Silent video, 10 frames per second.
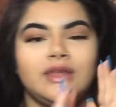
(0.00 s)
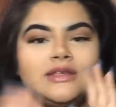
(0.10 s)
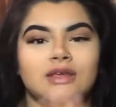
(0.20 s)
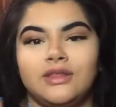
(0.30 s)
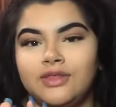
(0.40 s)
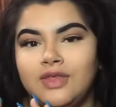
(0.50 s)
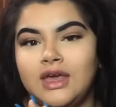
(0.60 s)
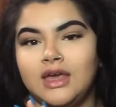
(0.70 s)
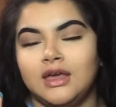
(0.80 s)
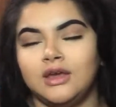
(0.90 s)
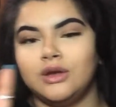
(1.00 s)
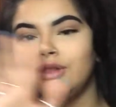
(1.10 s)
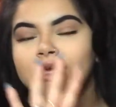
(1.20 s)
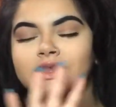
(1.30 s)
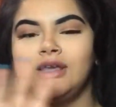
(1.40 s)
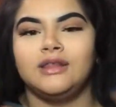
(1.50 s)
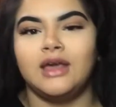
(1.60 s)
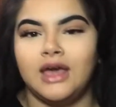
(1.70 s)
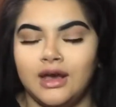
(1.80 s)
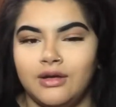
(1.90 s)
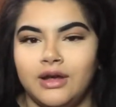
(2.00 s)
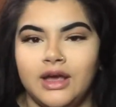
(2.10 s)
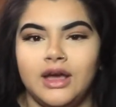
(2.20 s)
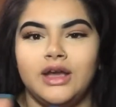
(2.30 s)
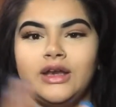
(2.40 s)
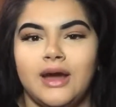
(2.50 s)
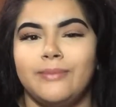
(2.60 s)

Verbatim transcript: they did the thing, you know, they cleaned the area,